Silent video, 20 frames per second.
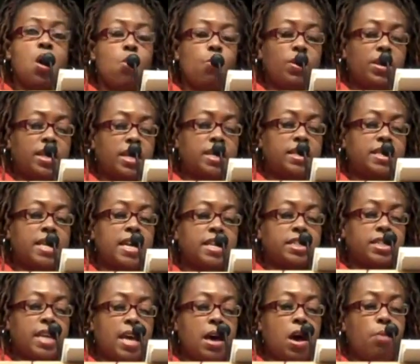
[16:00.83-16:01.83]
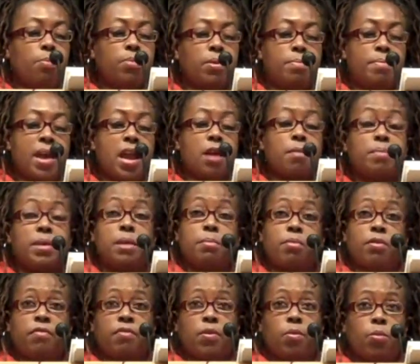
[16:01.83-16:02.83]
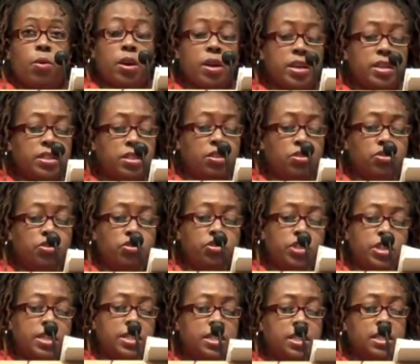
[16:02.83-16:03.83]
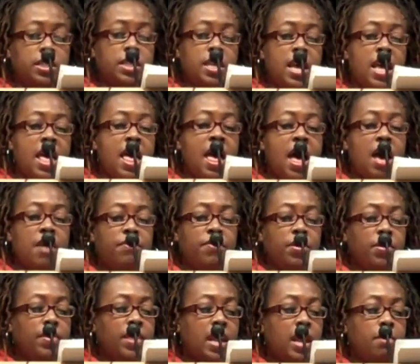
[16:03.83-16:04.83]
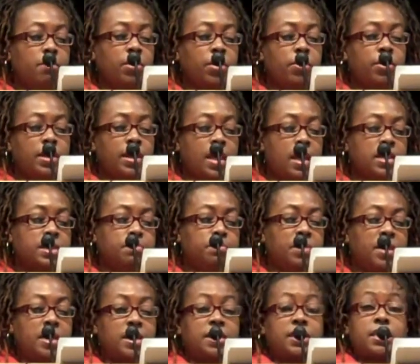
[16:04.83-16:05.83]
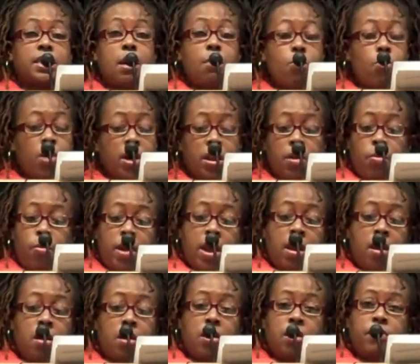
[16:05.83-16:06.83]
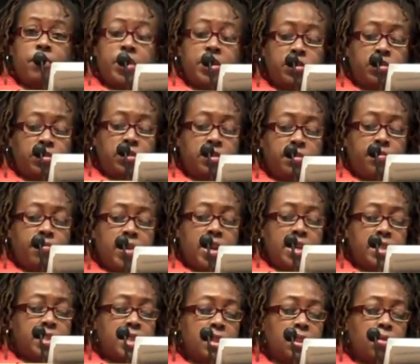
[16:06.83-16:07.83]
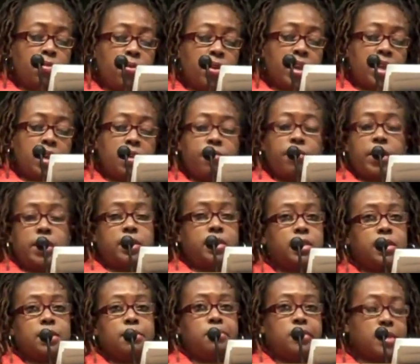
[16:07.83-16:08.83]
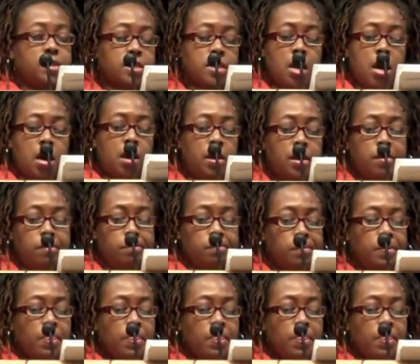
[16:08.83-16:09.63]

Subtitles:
with the intent to help prepare people for work in social justice. I feel that I'm learning that being somewhat aware of issues of race and working racism doesn't cut it.